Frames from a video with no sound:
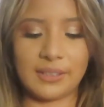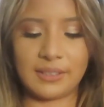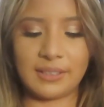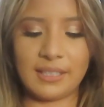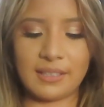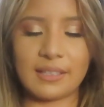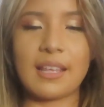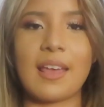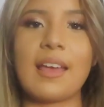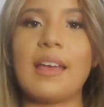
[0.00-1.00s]
underneath
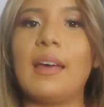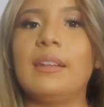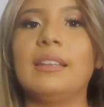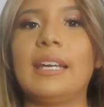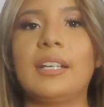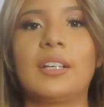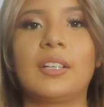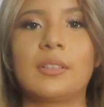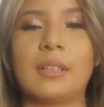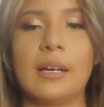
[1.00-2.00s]
and
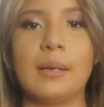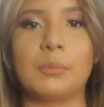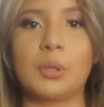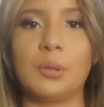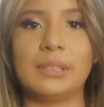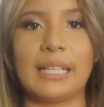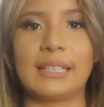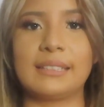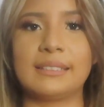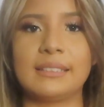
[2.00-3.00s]
layered gold
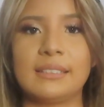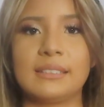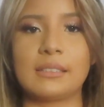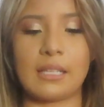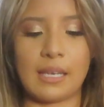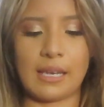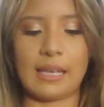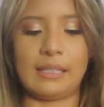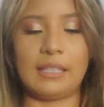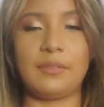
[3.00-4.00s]
necklaces
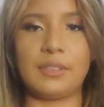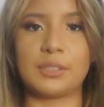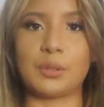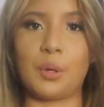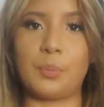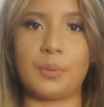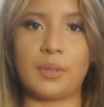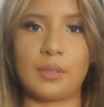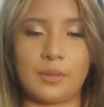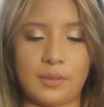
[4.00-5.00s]
and leave this open.